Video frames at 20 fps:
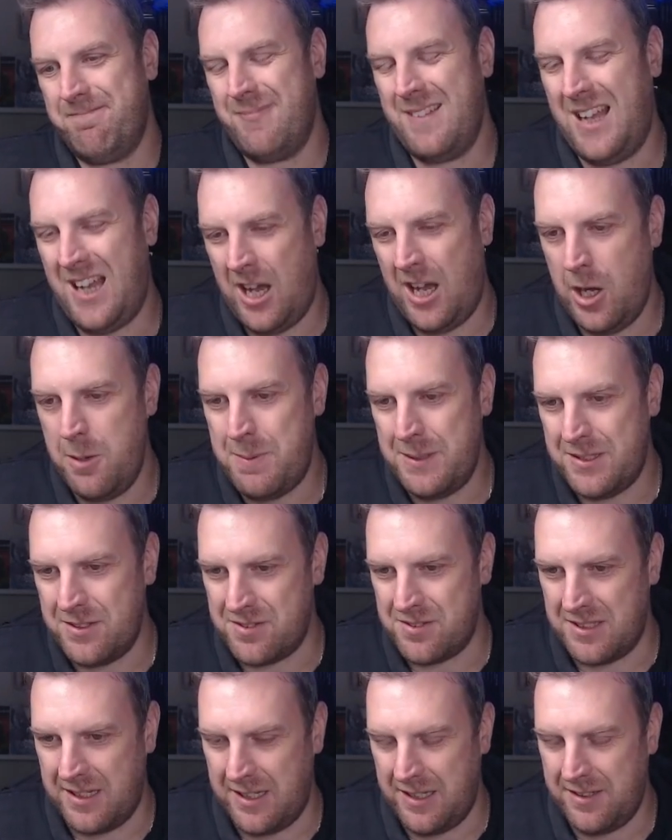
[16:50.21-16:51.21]
I hope it
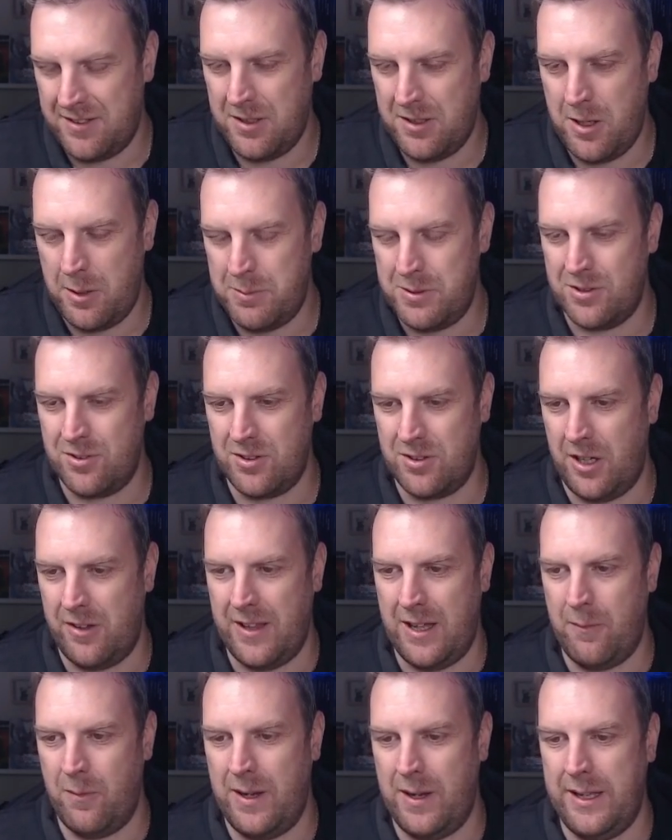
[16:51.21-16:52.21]
doesn't go
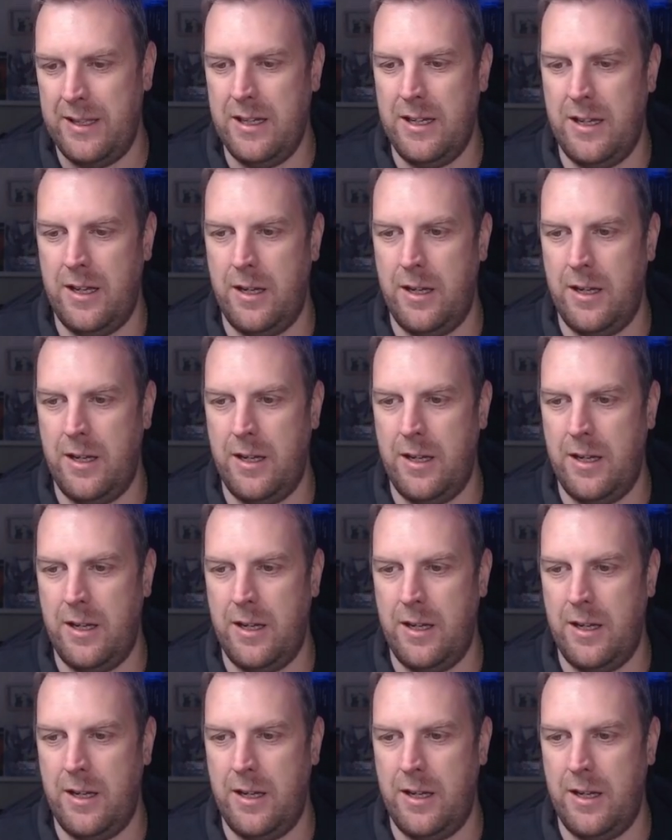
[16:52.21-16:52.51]
that way.